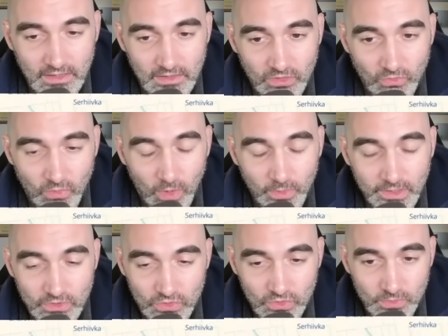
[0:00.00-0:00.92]

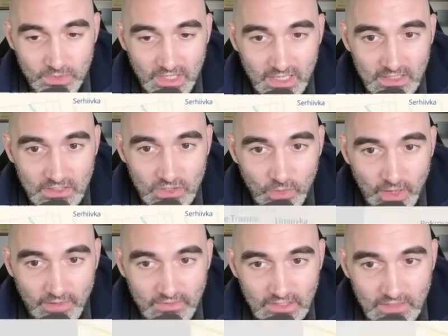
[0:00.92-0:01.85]
throwing troops into
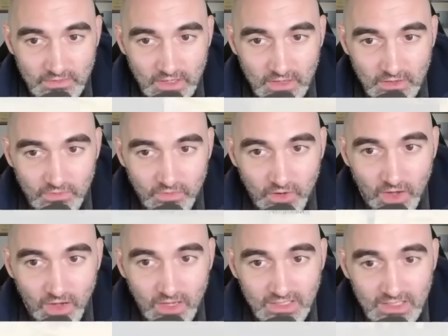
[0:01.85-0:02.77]
Avdiivka for
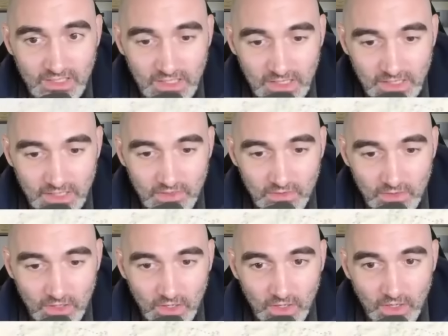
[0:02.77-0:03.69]

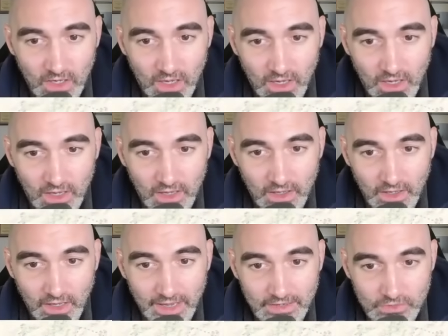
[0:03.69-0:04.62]
unclear
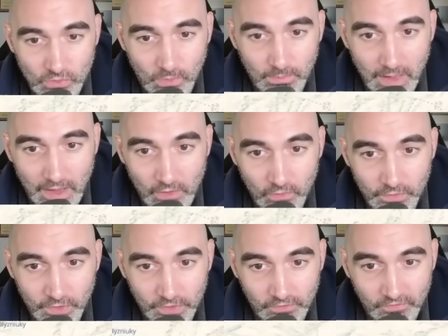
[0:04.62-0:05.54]
actual
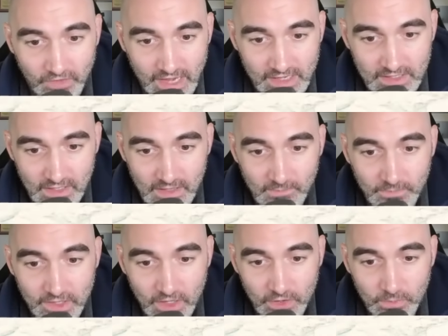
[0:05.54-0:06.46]
battlefield effect.
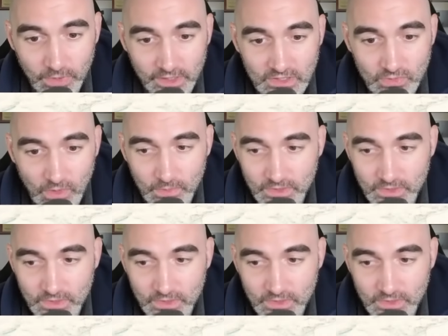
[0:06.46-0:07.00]
The other place where we're